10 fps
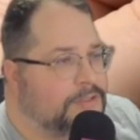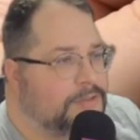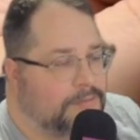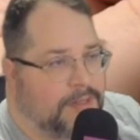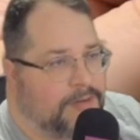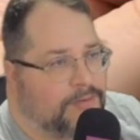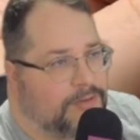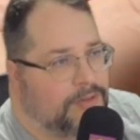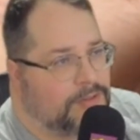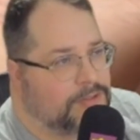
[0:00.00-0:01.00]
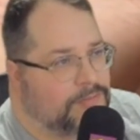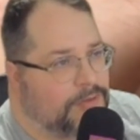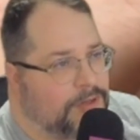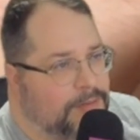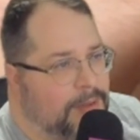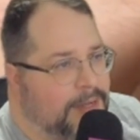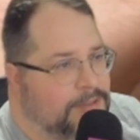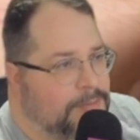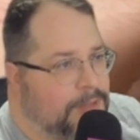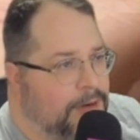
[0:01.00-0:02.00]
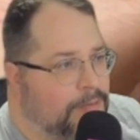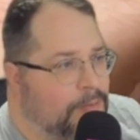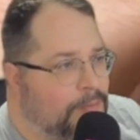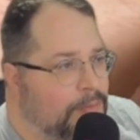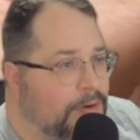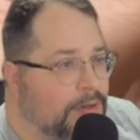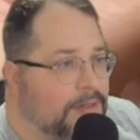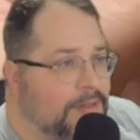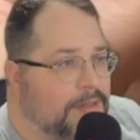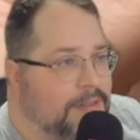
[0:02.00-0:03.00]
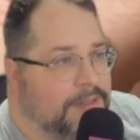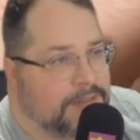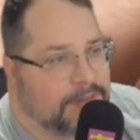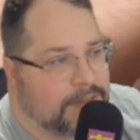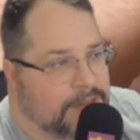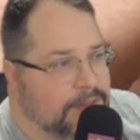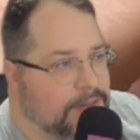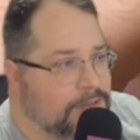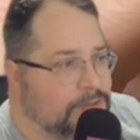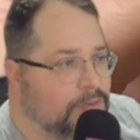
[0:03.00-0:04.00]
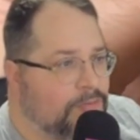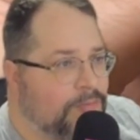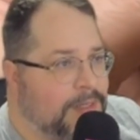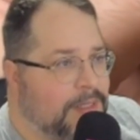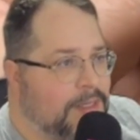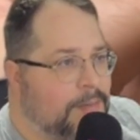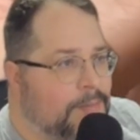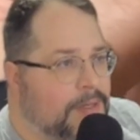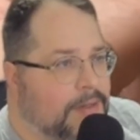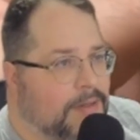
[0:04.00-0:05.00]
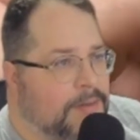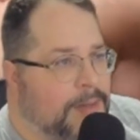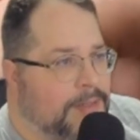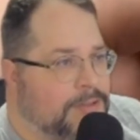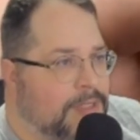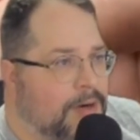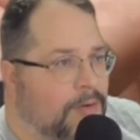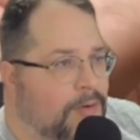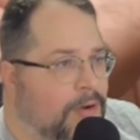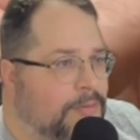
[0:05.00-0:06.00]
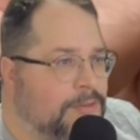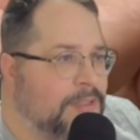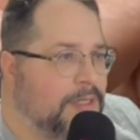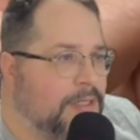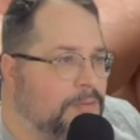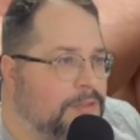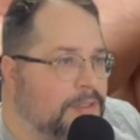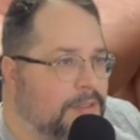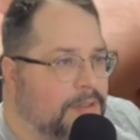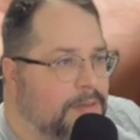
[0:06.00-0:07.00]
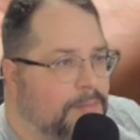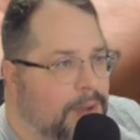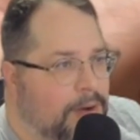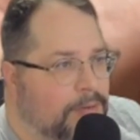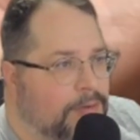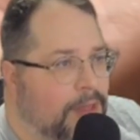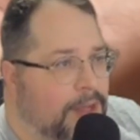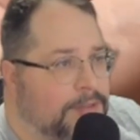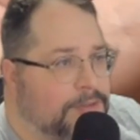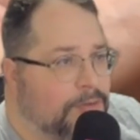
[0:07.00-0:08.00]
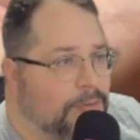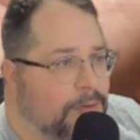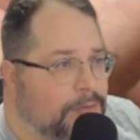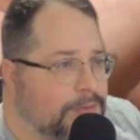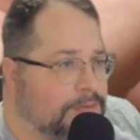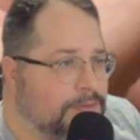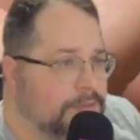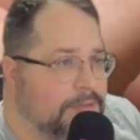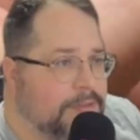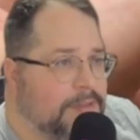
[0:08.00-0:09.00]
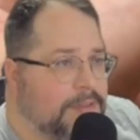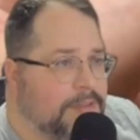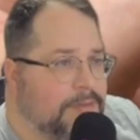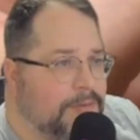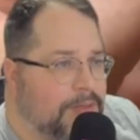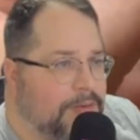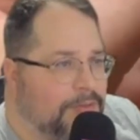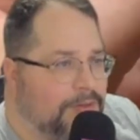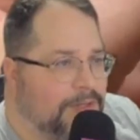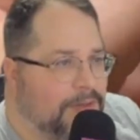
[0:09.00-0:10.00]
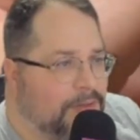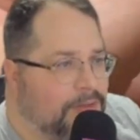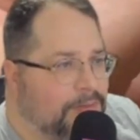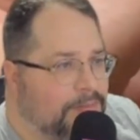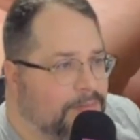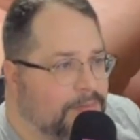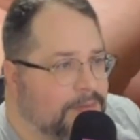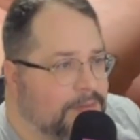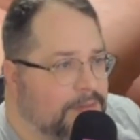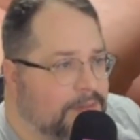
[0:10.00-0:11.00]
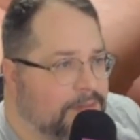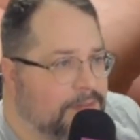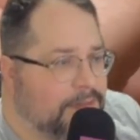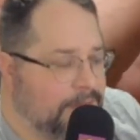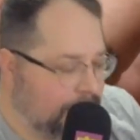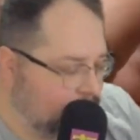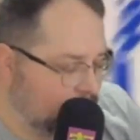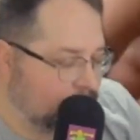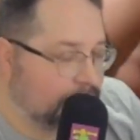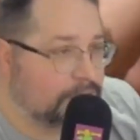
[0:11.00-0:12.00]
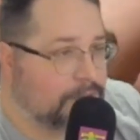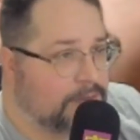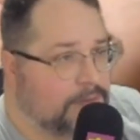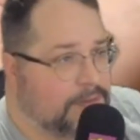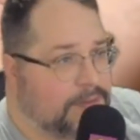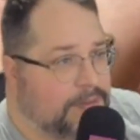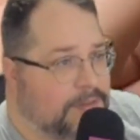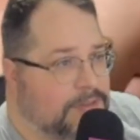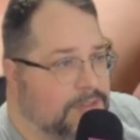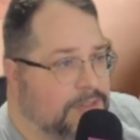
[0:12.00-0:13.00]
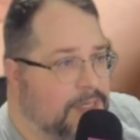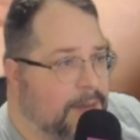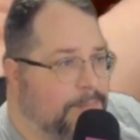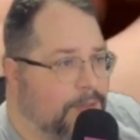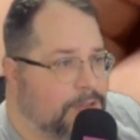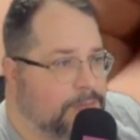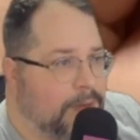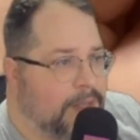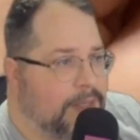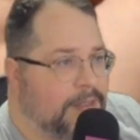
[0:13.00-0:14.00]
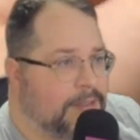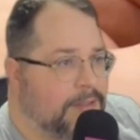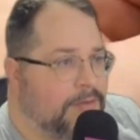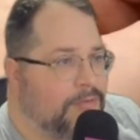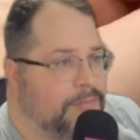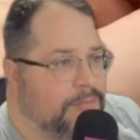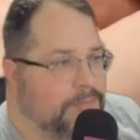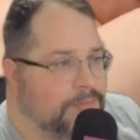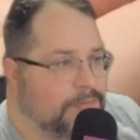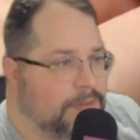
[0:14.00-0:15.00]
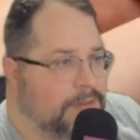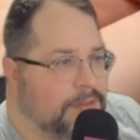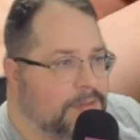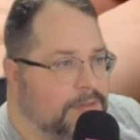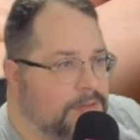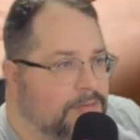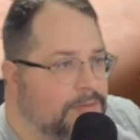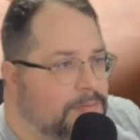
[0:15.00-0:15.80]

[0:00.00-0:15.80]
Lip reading: Everything just flooded back to me. I remember the sort of big gimmick about Shadowhawk was that he would paralyze criminals rather than kill them. He would just snap their spine and leave them to